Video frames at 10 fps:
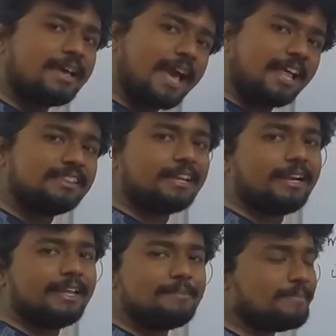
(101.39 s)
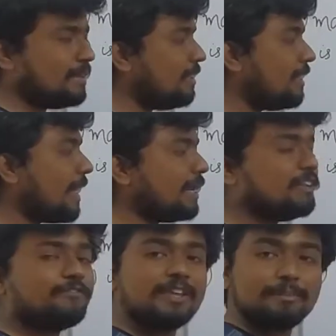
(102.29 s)
antheridium
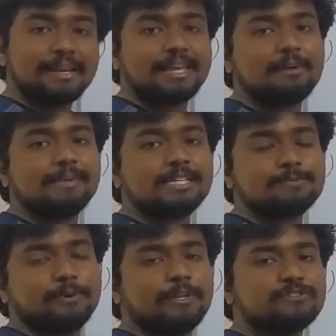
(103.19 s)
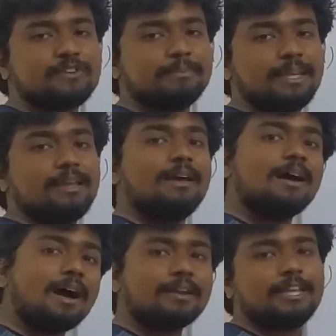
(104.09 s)
and the female gamete is produced from the
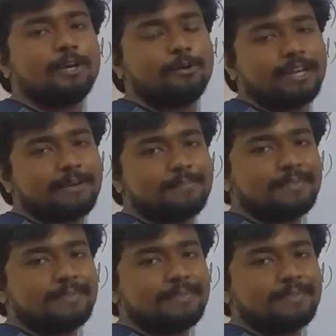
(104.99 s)
archegonium.